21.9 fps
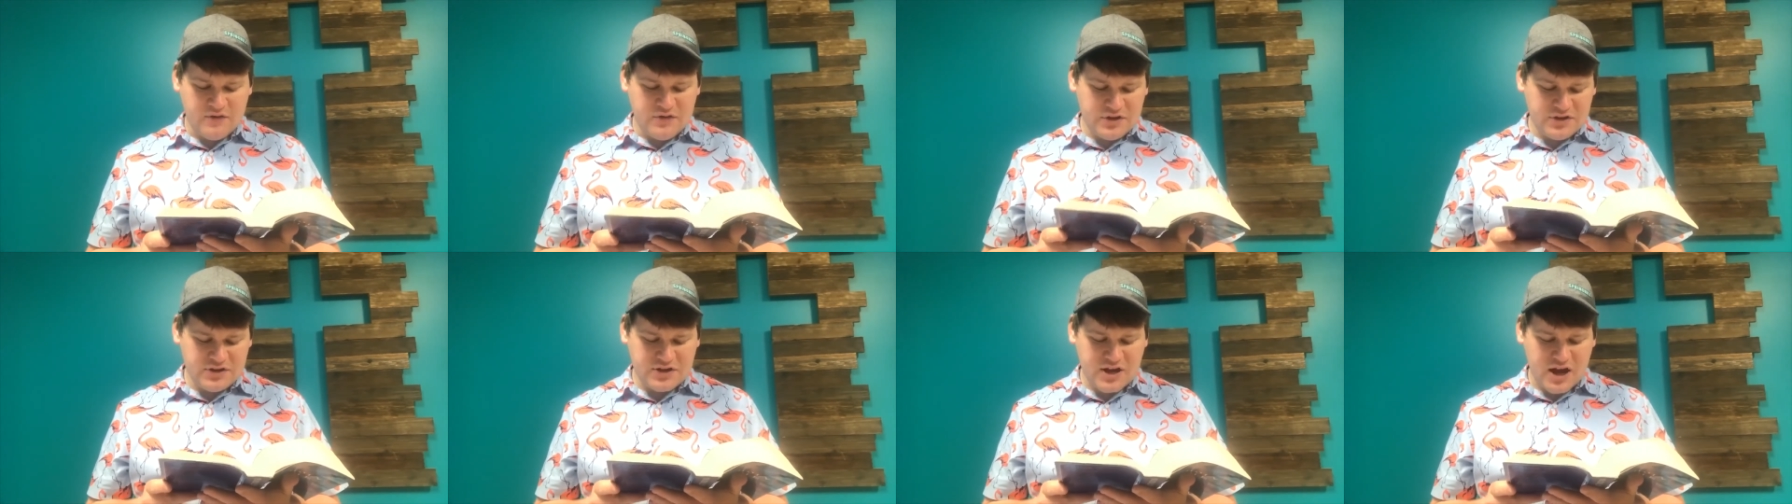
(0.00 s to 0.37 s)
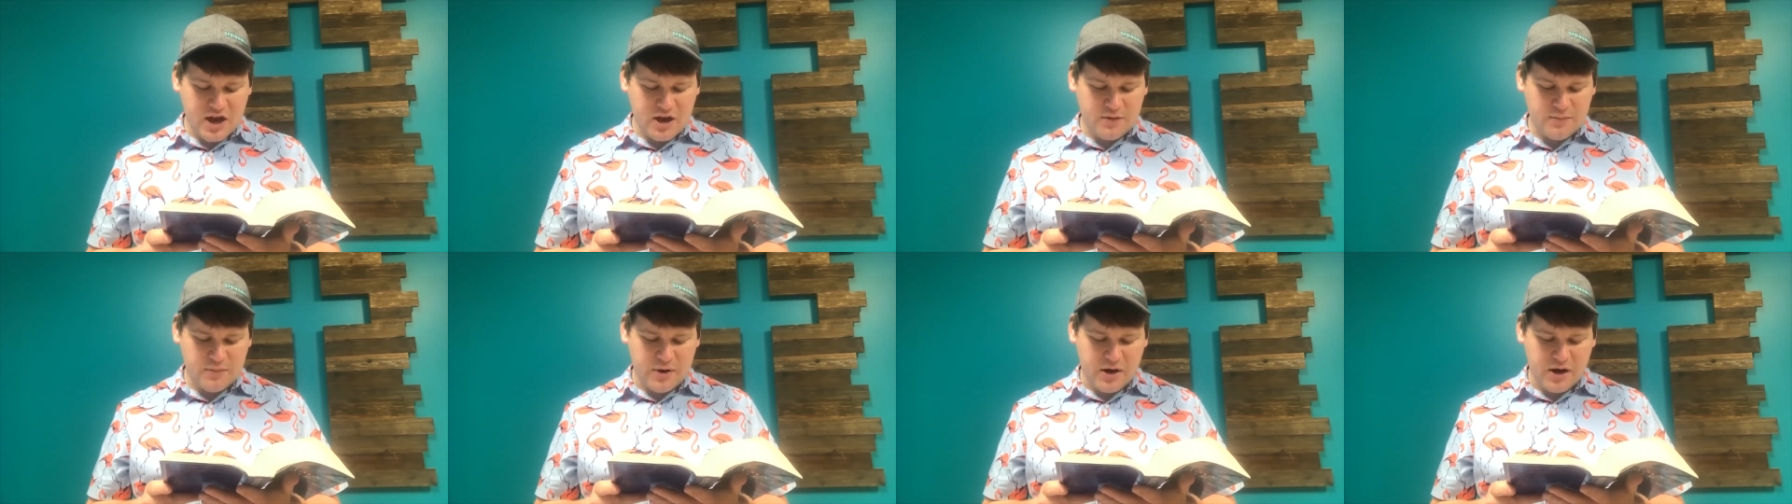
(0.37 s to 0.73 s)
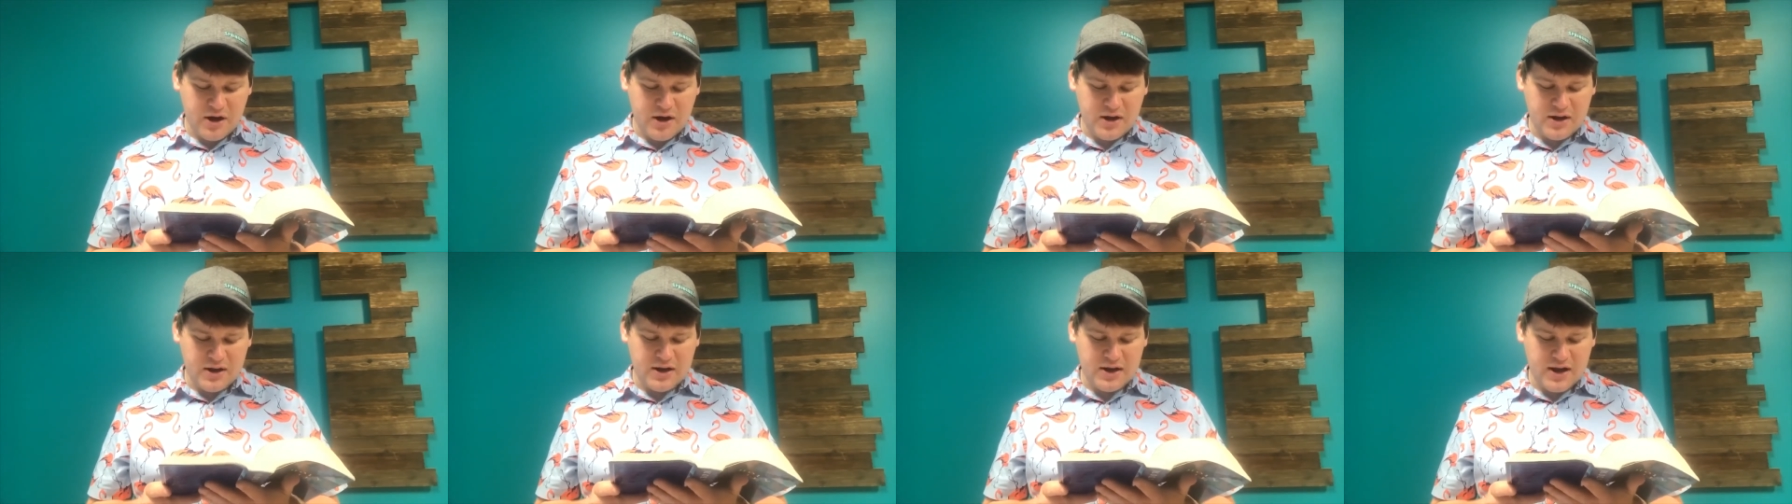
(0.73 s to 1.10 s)
just gotten
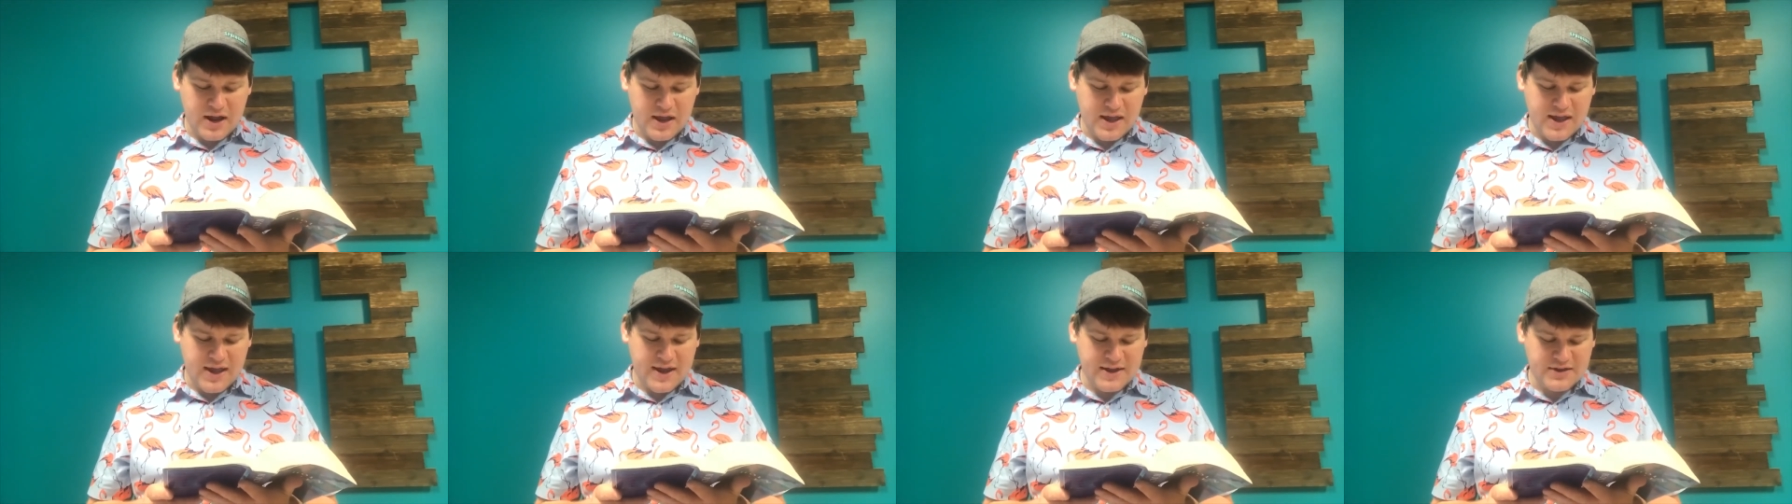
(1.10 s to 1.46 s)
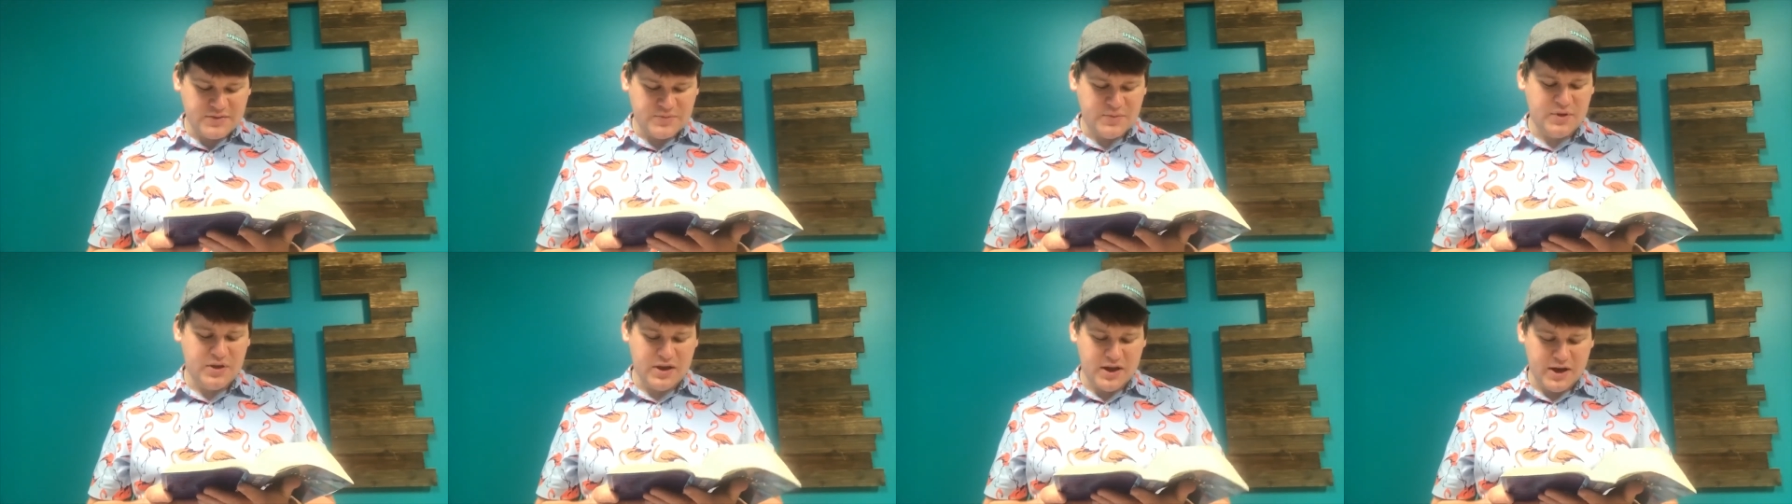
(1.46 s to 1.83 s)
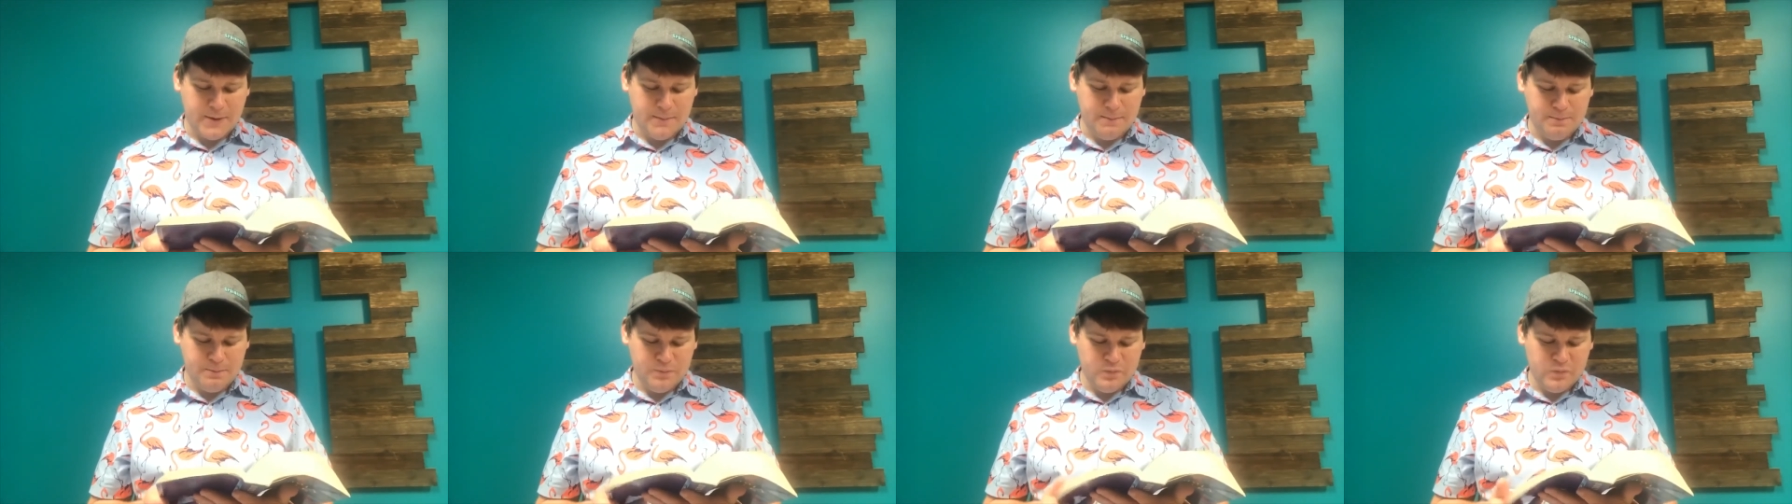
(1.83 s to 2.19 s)
married and I can't be there.'